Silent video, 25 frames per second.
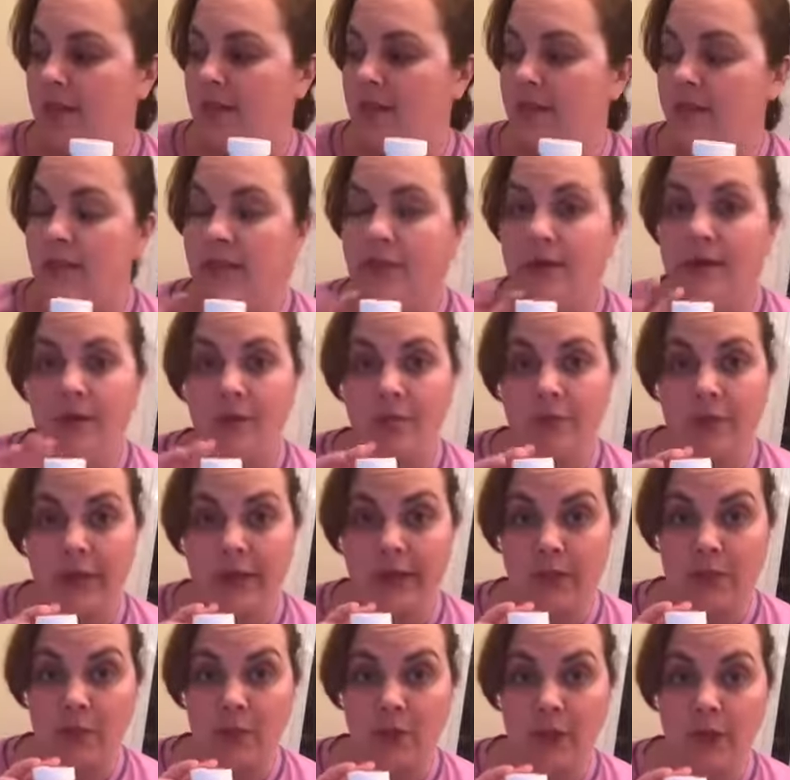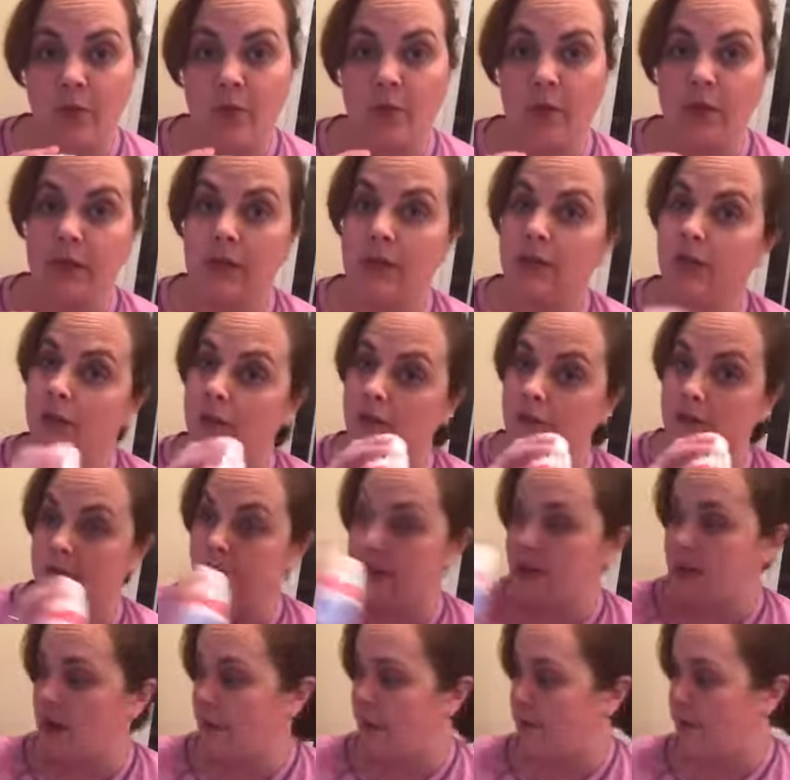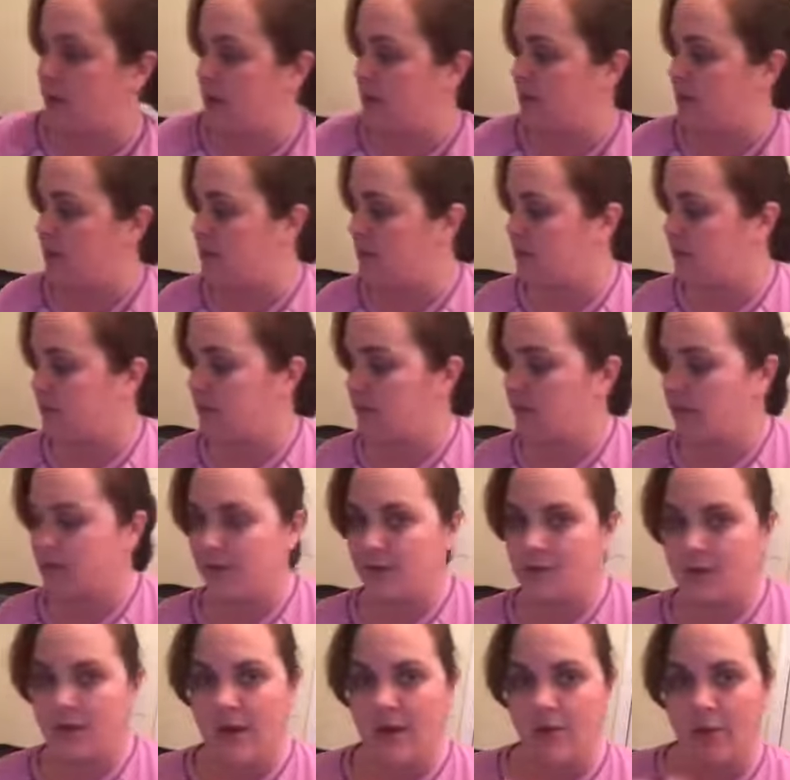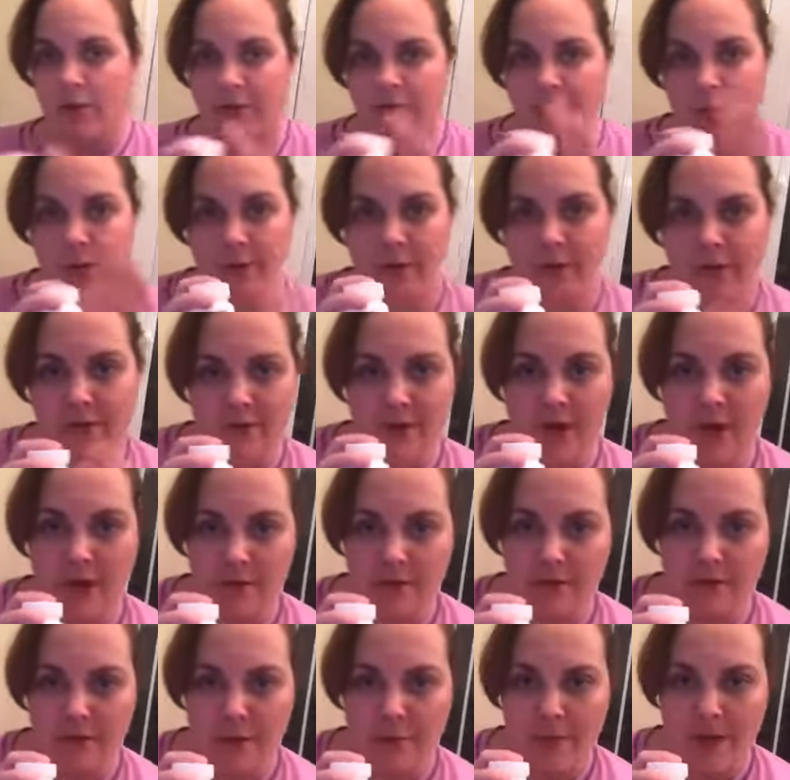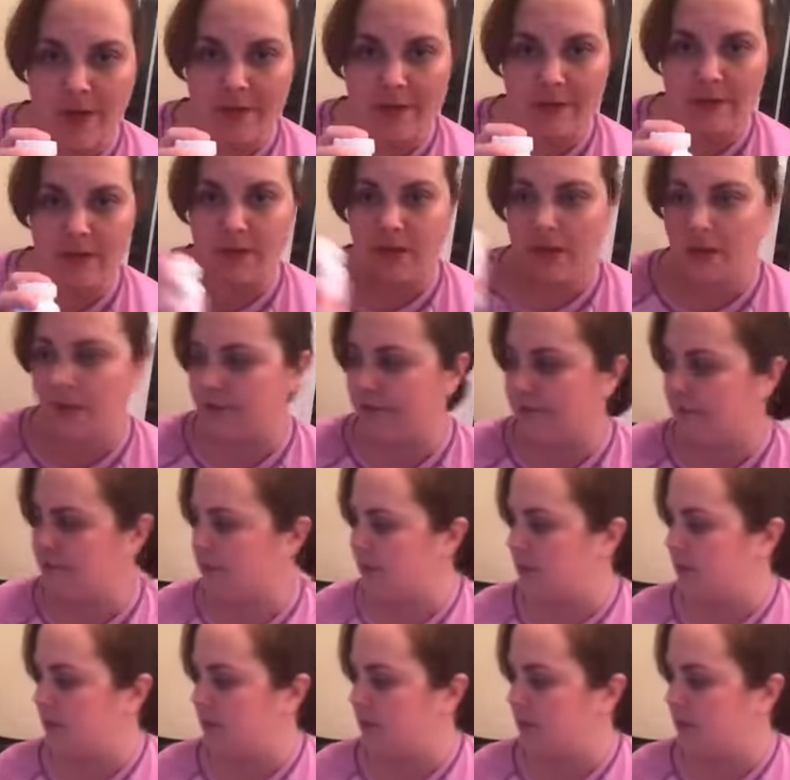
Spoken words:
Then on day 21, you're going to stop this, because now we've got rid of all of our bad stuff